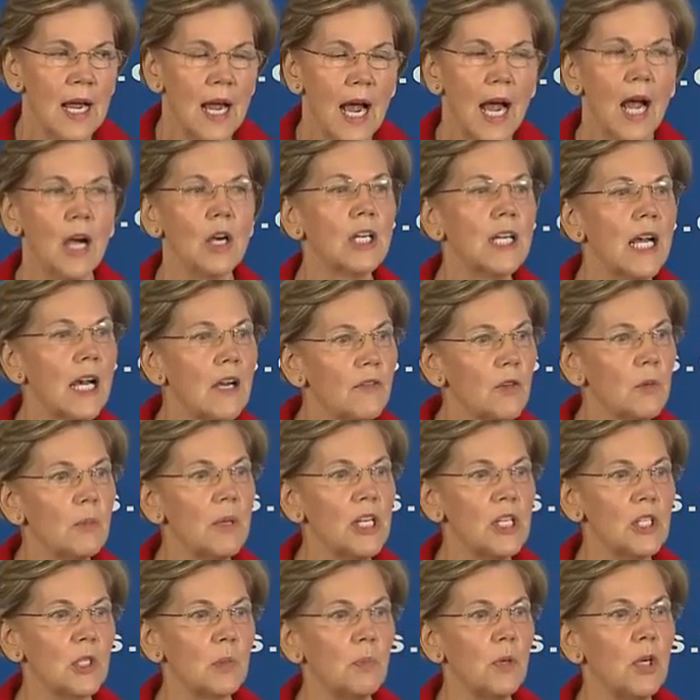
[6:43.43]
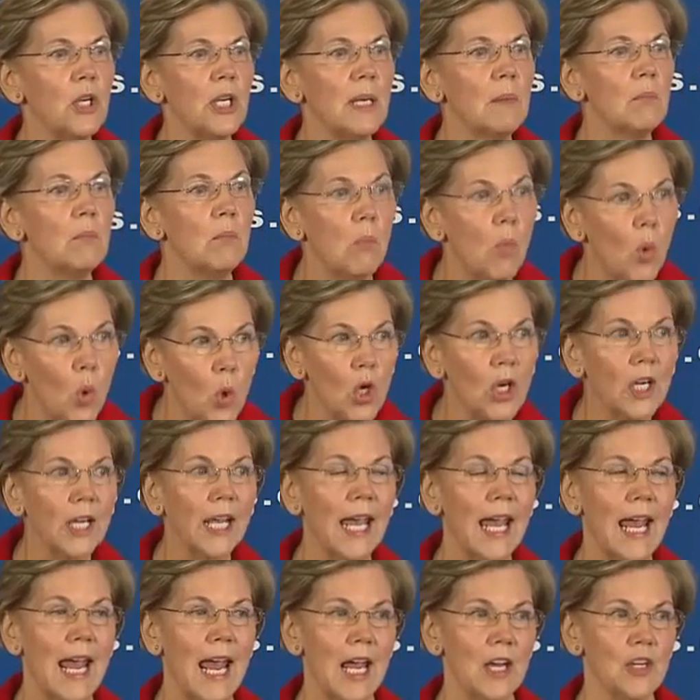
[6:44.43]
our government is putting more
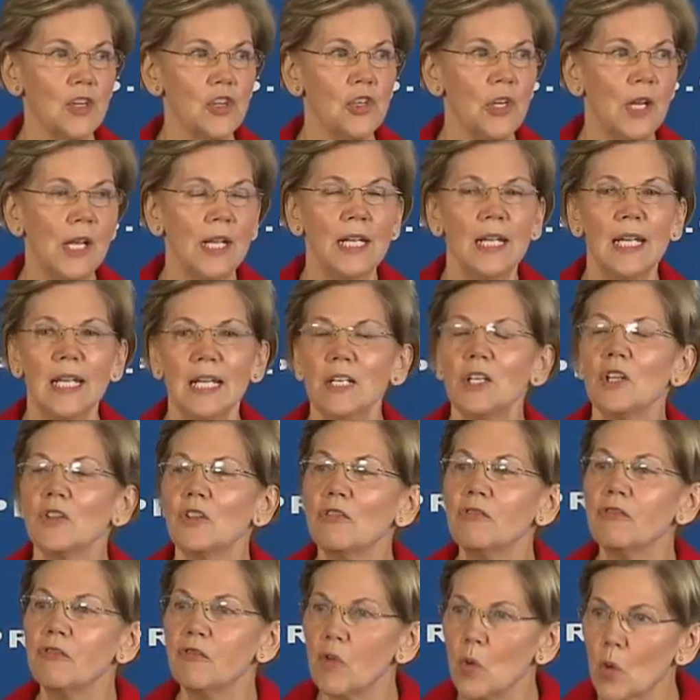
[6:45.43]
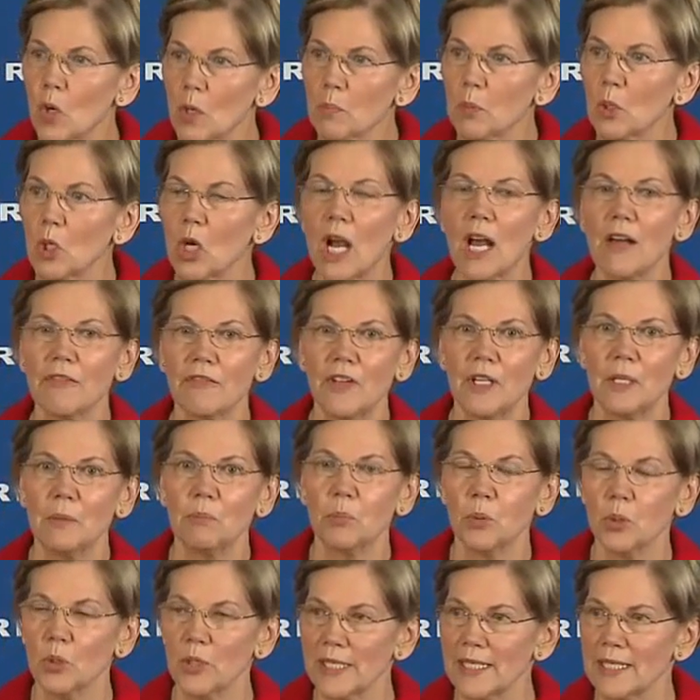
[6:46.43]
cash into the
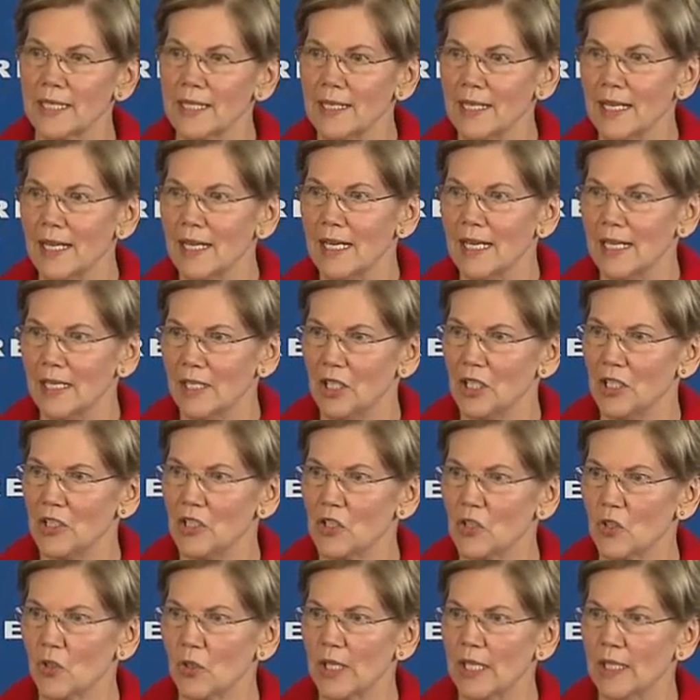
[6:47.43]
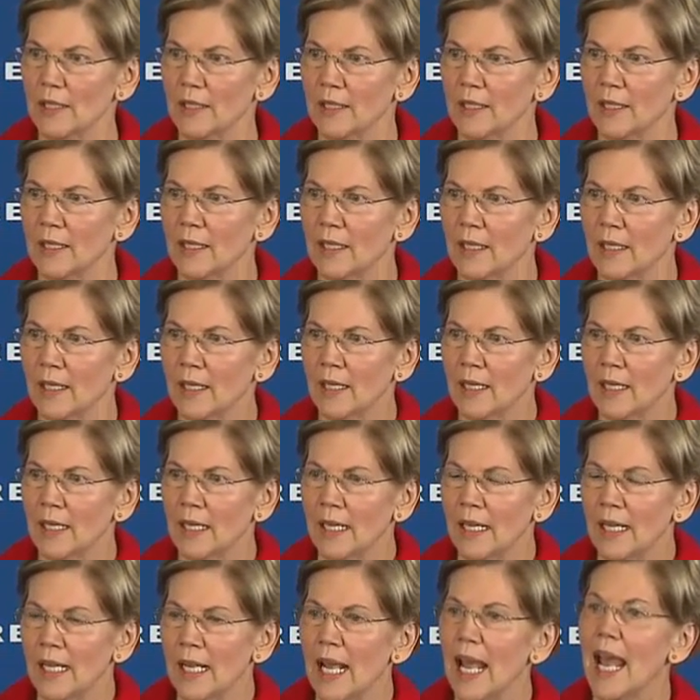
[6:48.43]
for-profit prison industry.
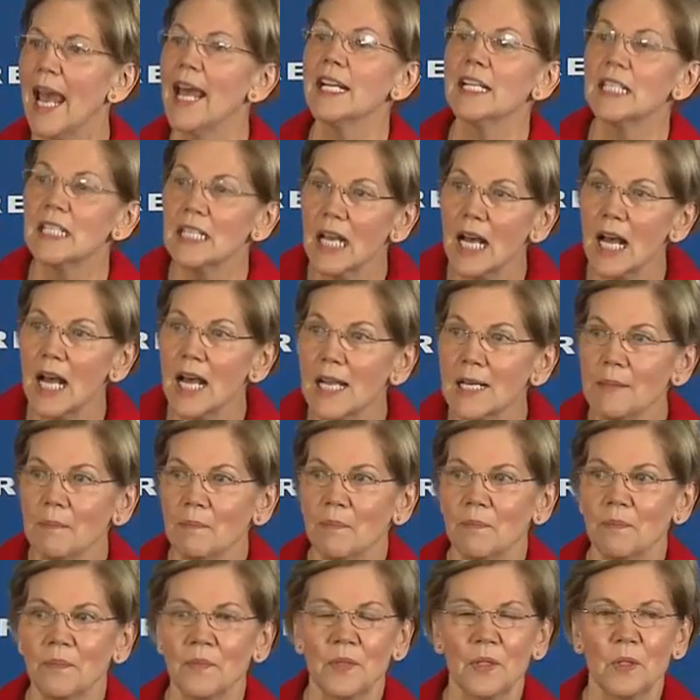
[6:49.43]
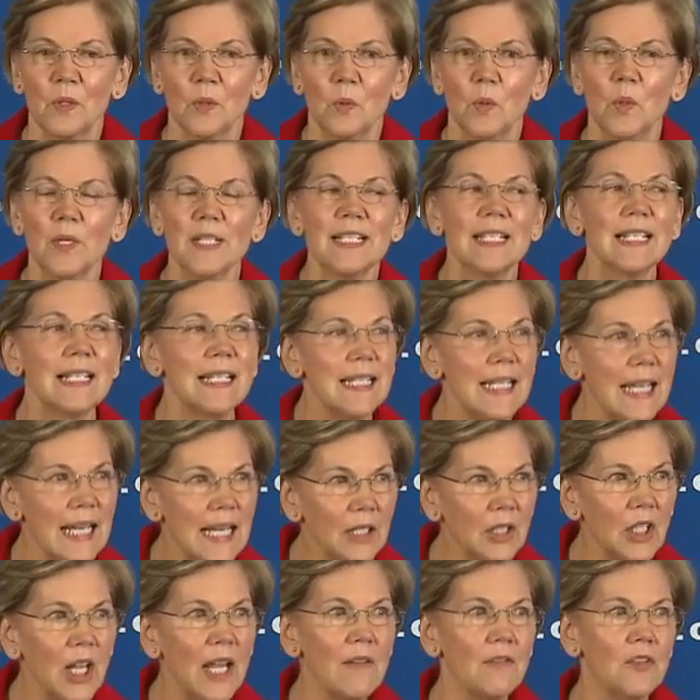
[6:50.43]
At a time when
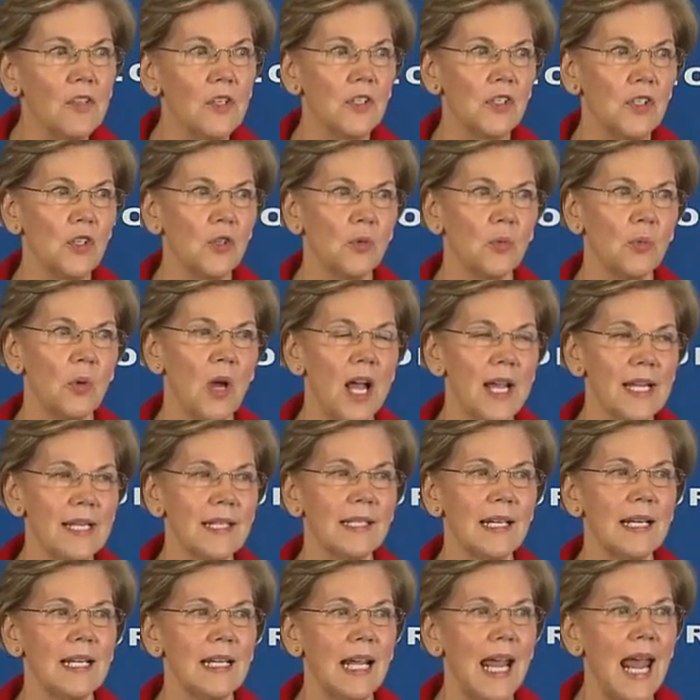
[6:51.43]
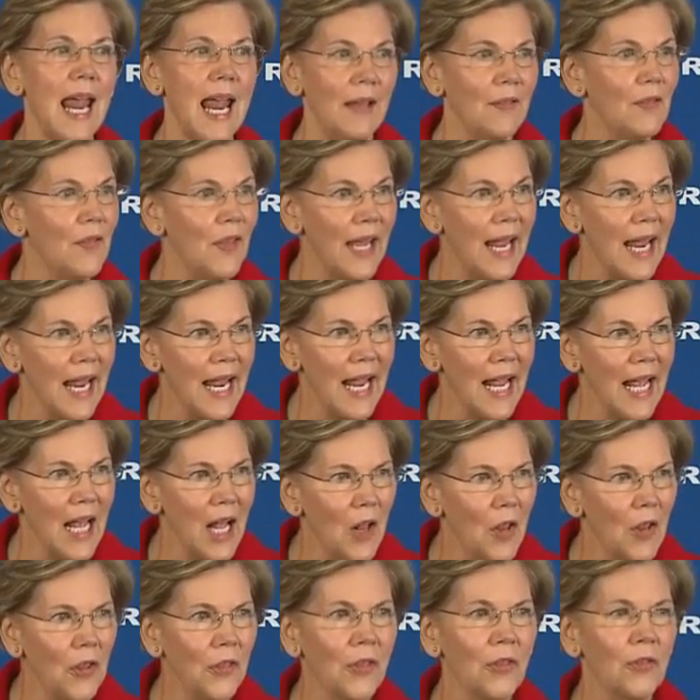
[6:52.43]
sea levels are rising and the
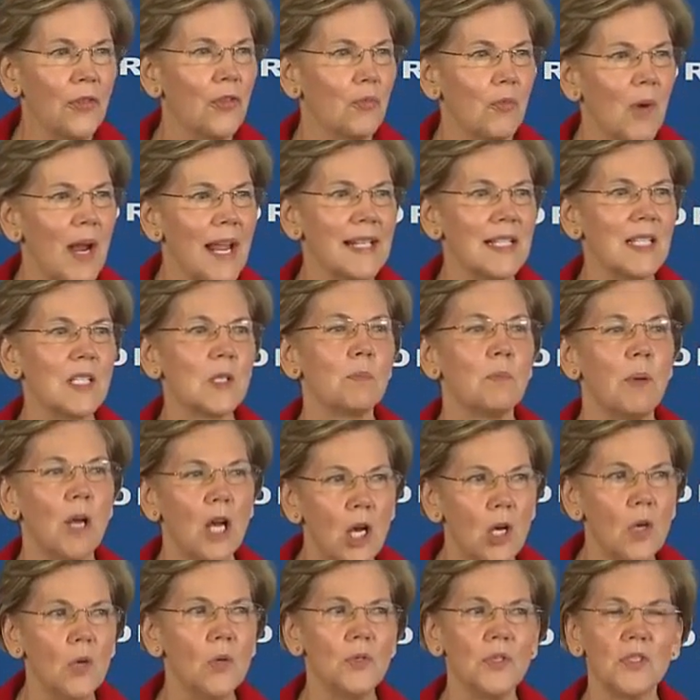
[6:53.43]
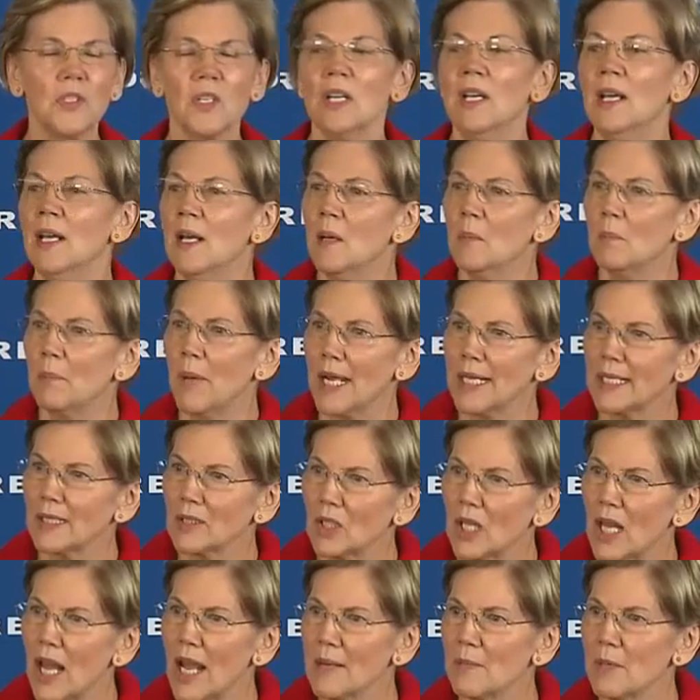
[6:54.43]
health threats posed by
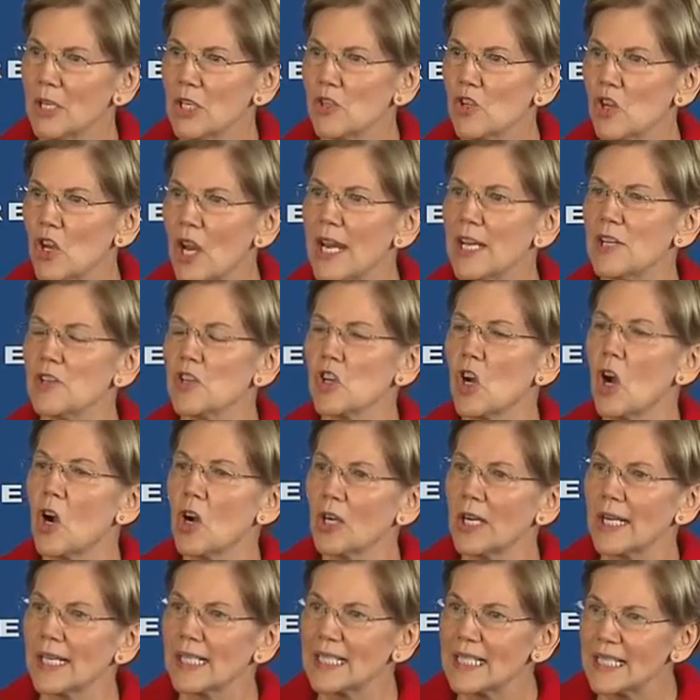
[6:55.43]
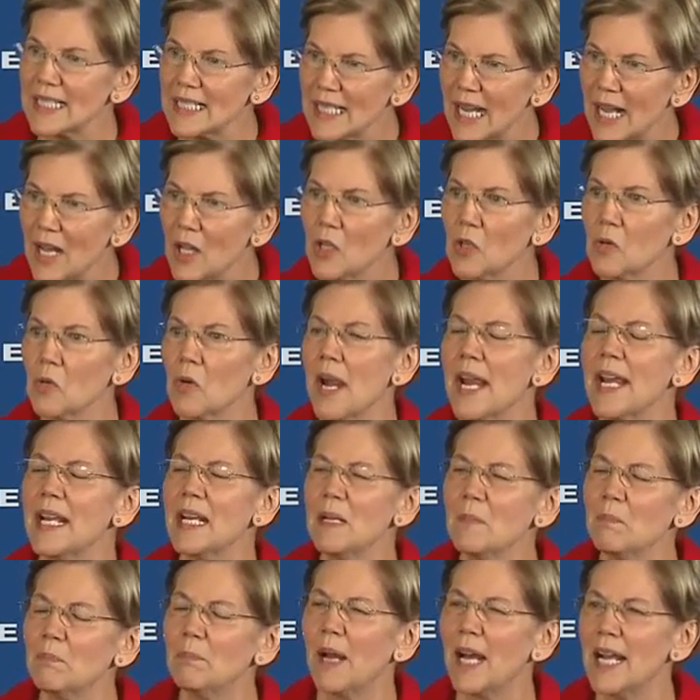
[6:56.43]
climate change are
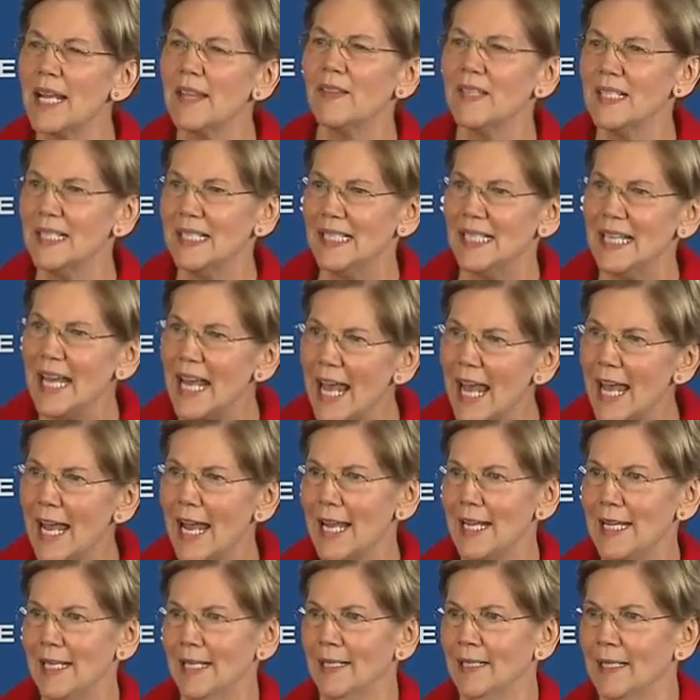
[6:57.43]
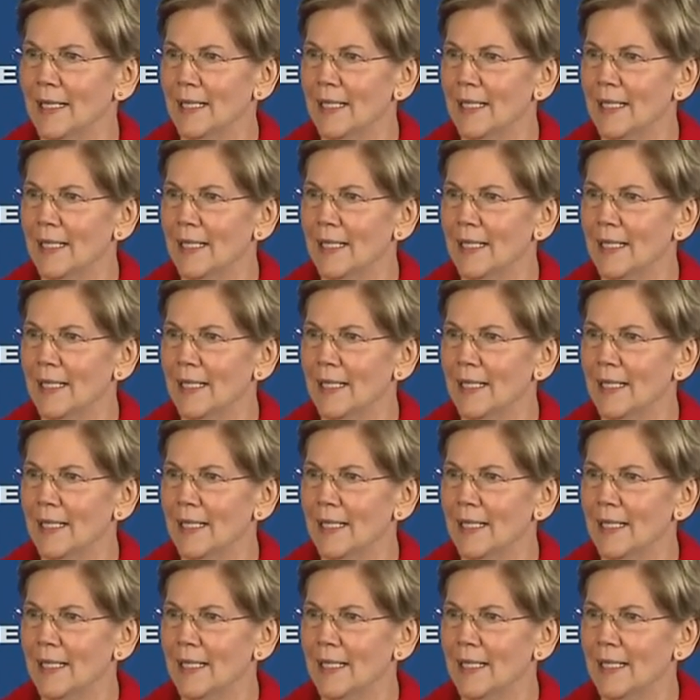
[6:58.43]
accelerating by the day,